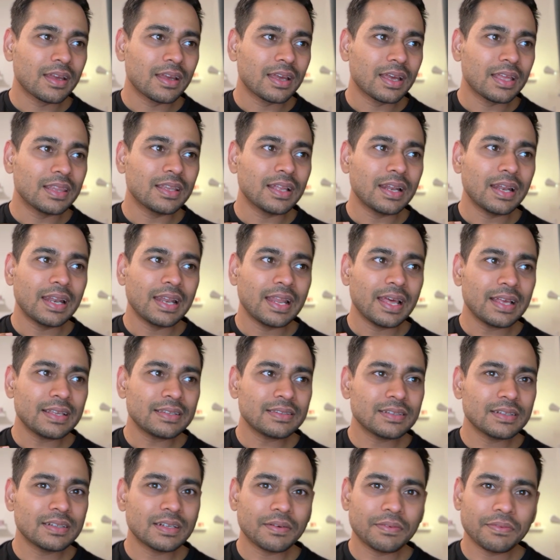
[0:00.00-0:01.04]
and the less
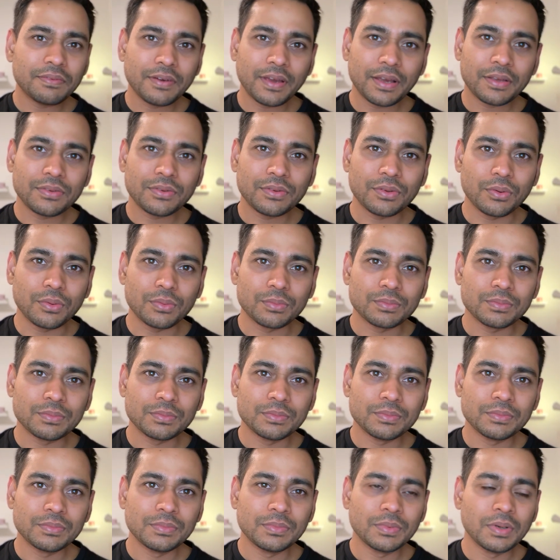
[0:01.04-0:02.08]
it affects you
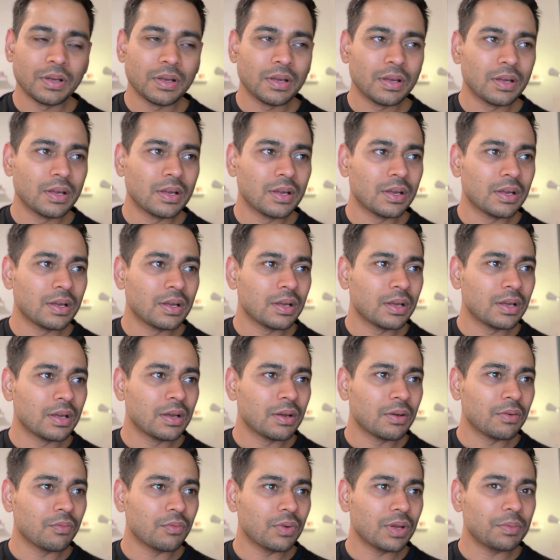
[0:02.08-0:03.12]

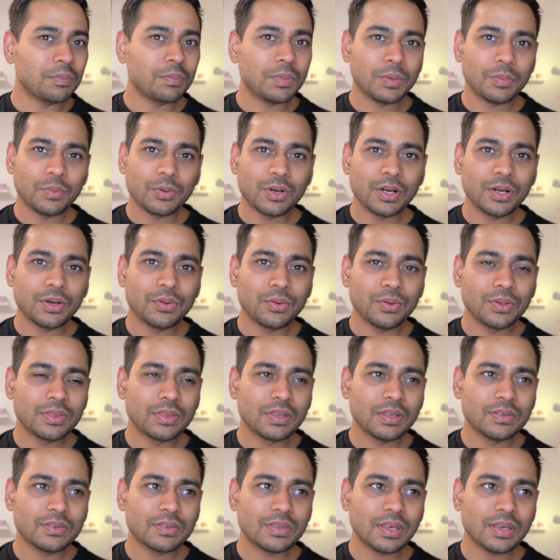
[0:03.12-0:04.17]
when people are doing
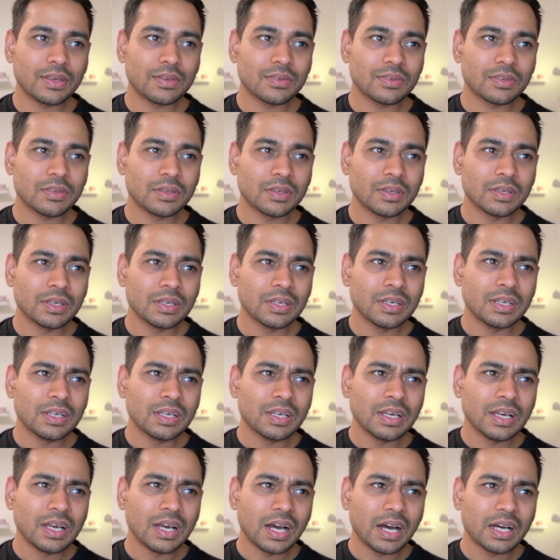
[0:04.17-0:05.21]
these things
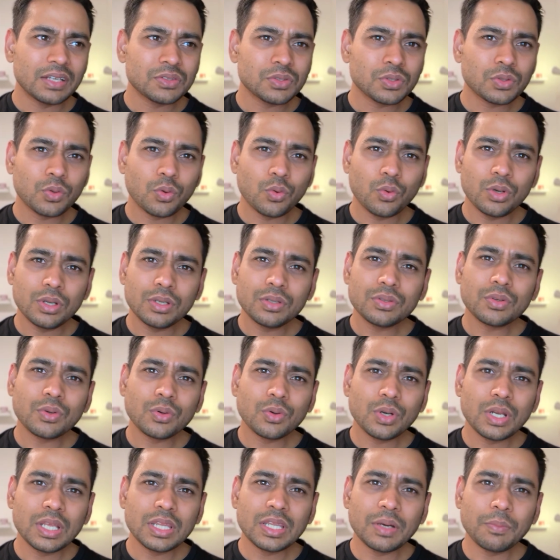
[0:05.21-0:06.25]
uh, slowly
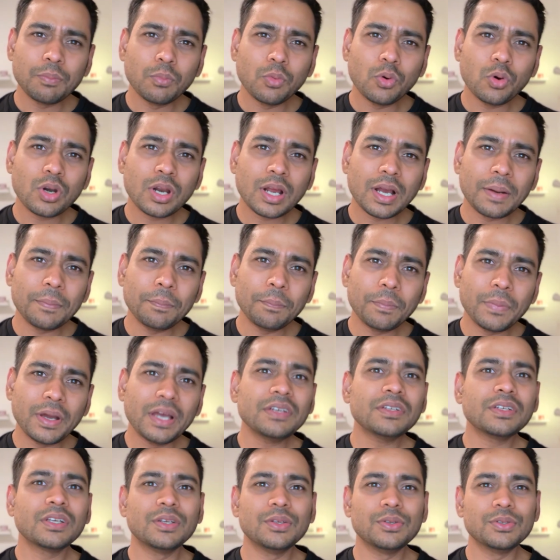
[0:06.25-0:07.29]
slowly the more
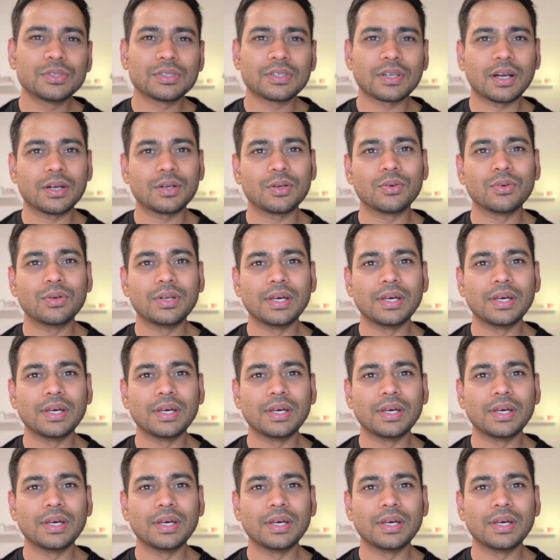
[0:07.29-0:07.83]
compassion you start to